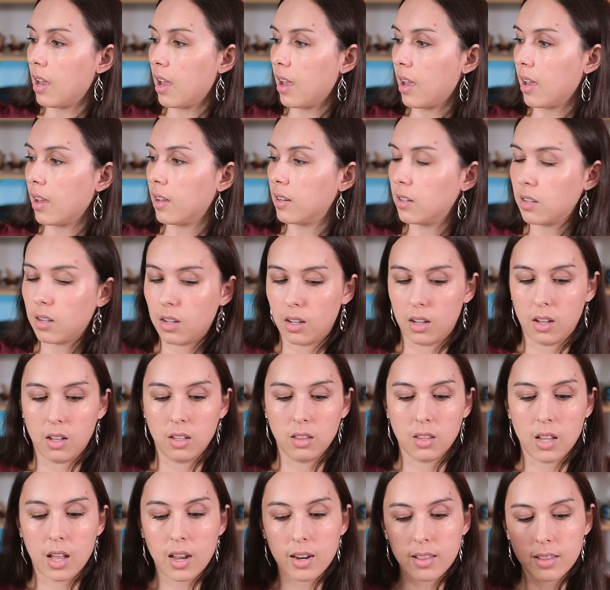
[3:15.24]
And a
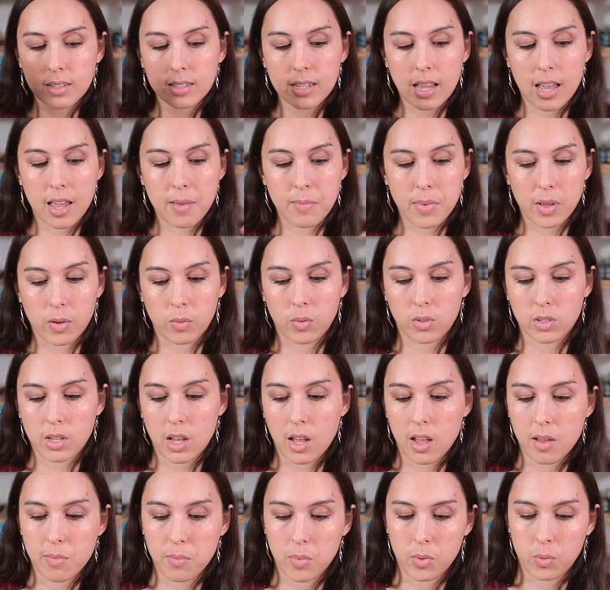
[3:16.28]
lot of the time it will
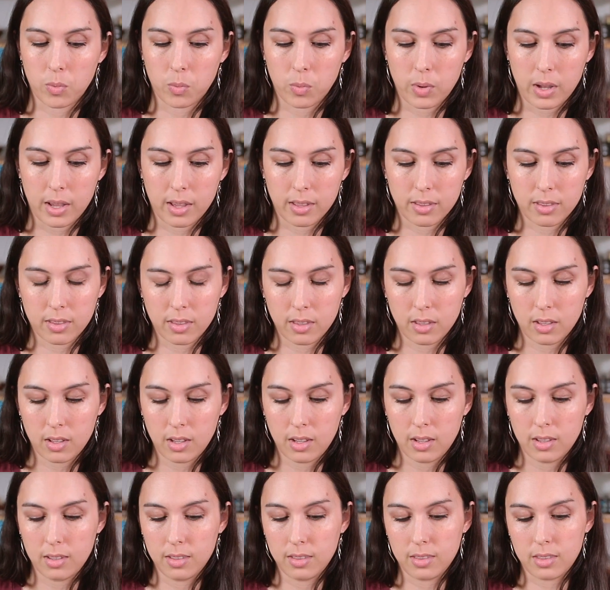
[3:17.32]
come with
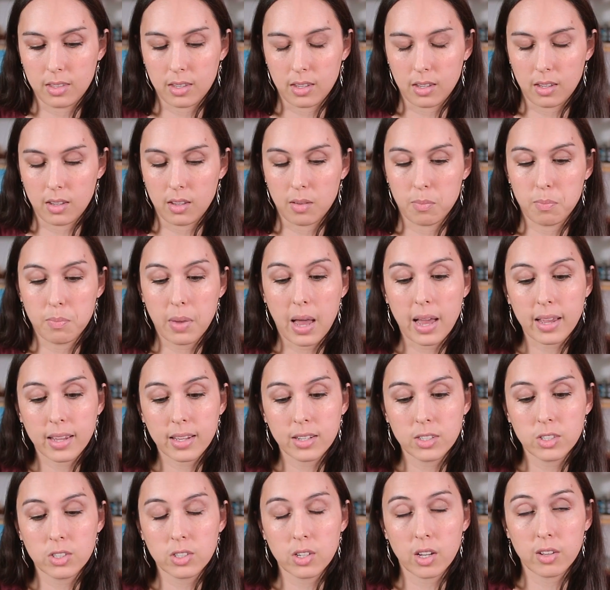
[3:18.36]
the
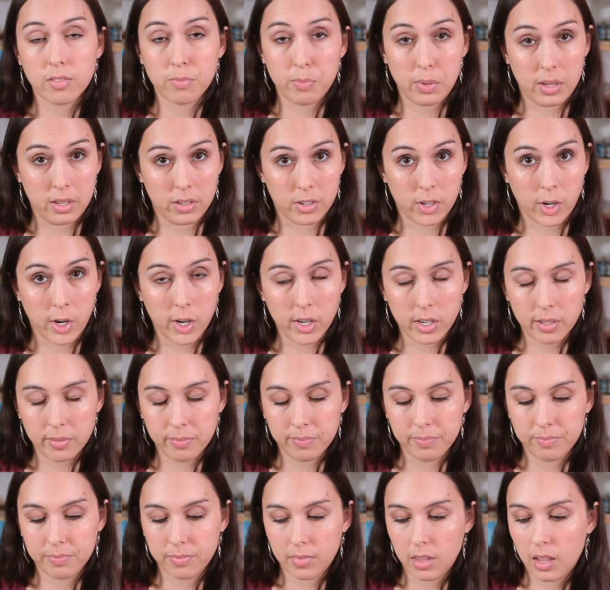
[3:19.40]
package of bean curd
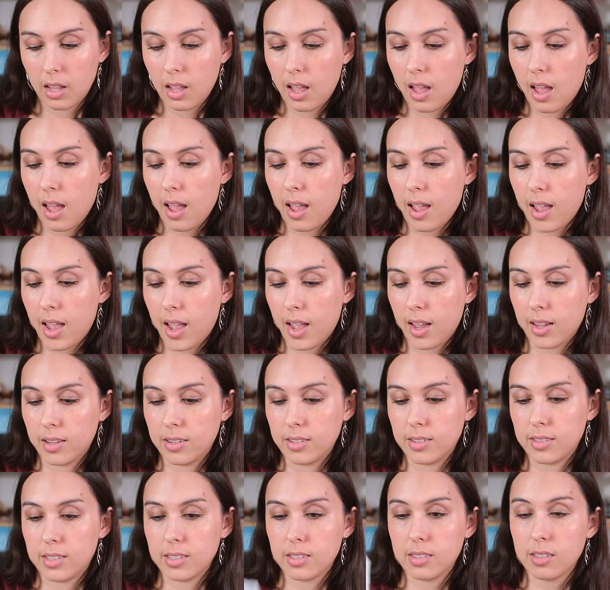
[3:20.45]

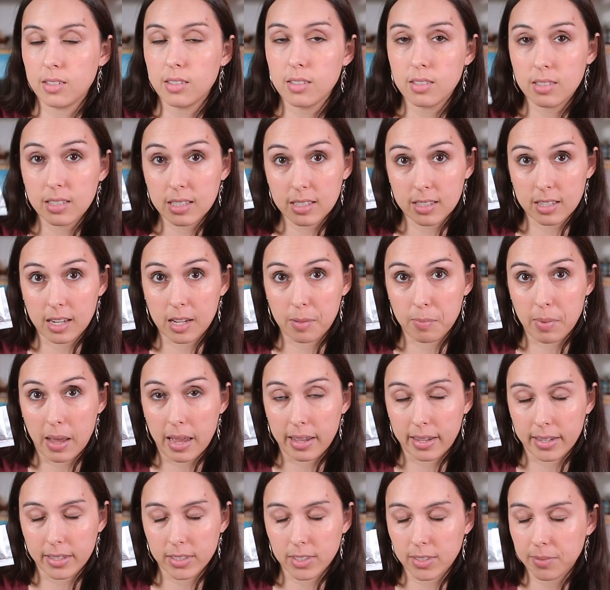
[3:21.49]
and this little seasoning
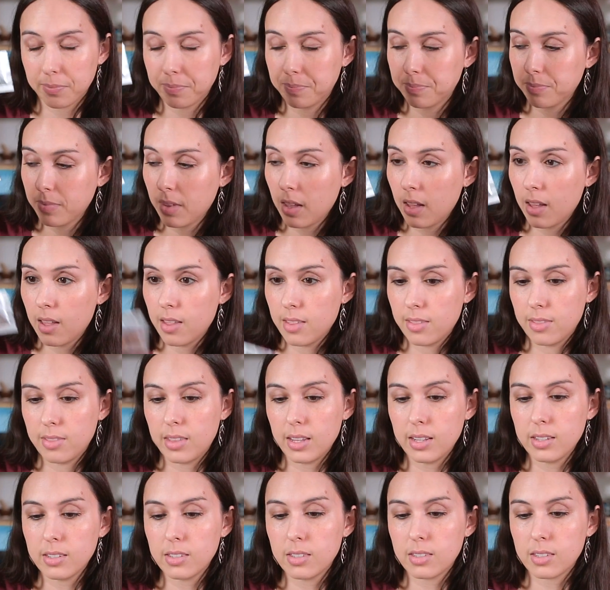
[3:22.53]
package.
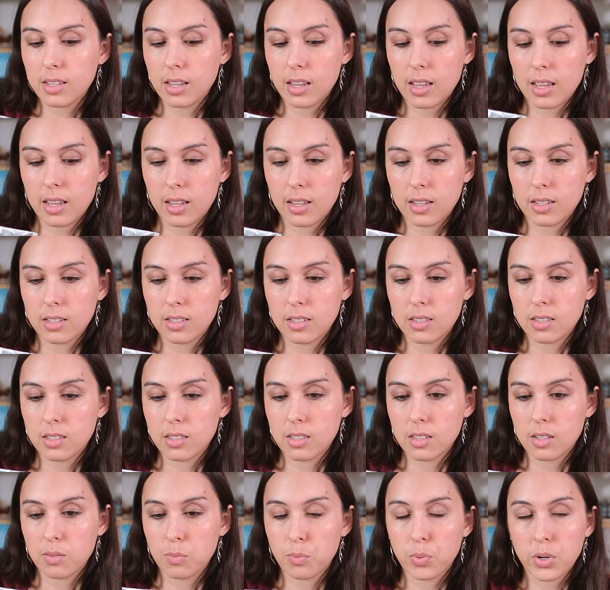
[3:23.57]
This
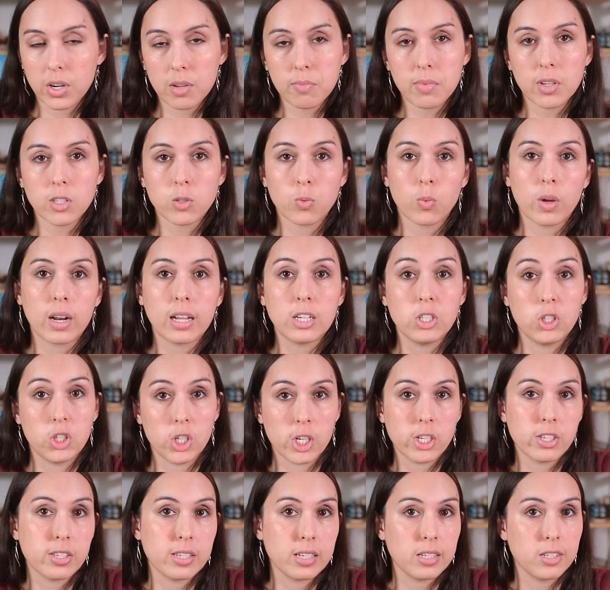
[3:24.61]
is pretty much what I
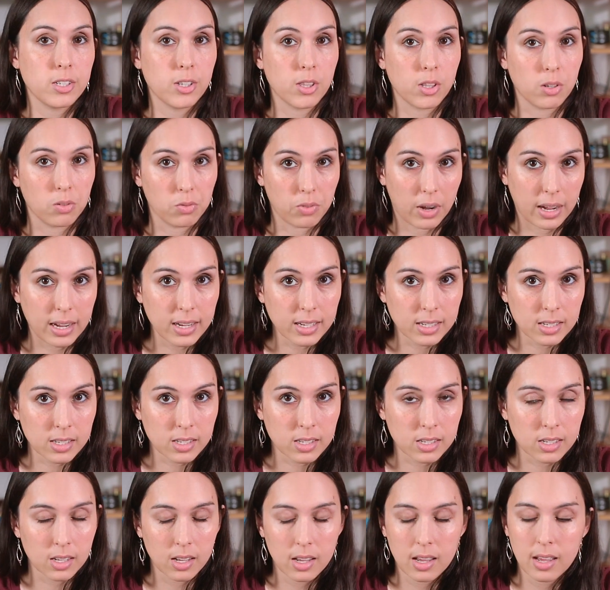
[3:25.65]
just did to the
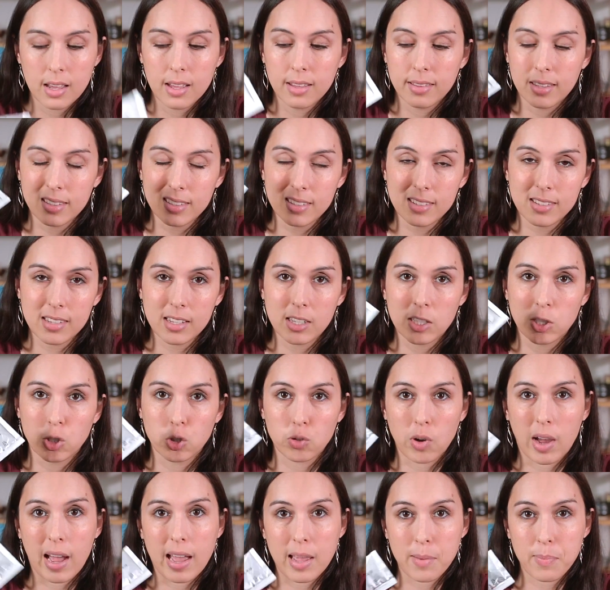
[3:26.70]
rice. This is a
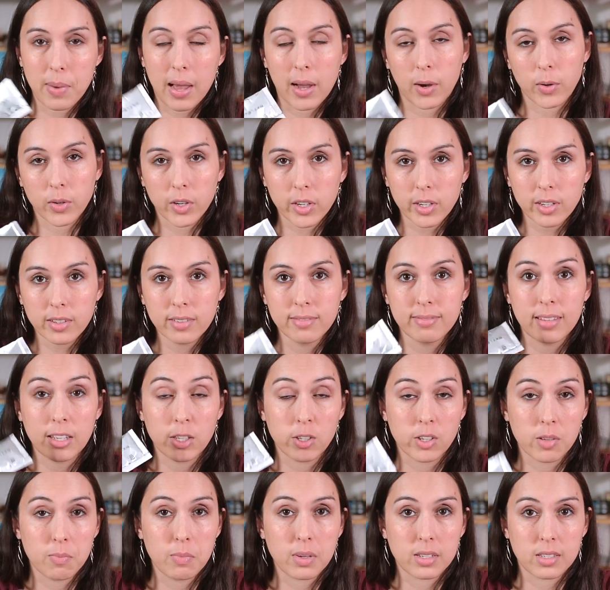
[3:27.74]
dry powder that
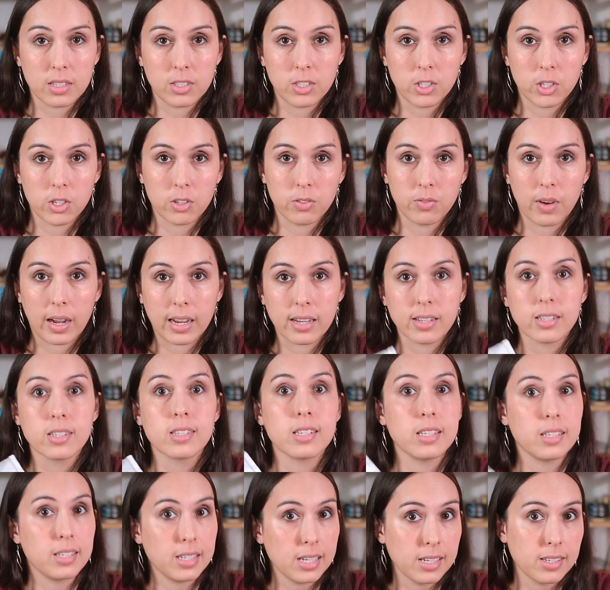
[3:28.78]
you can mix into your rice
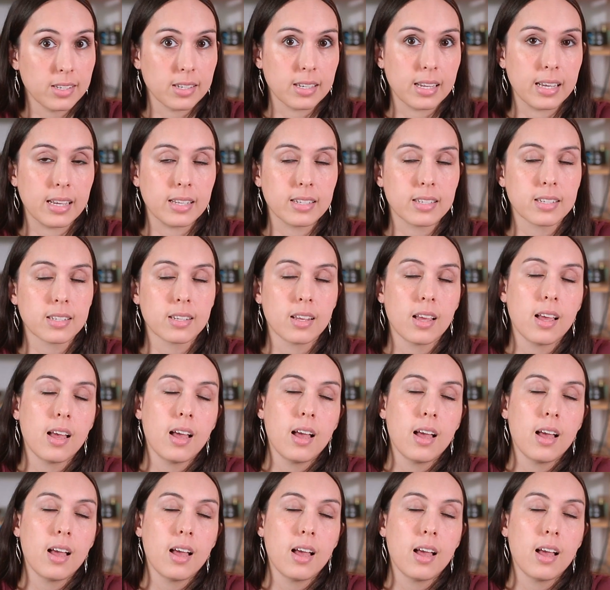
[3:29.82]
to season it.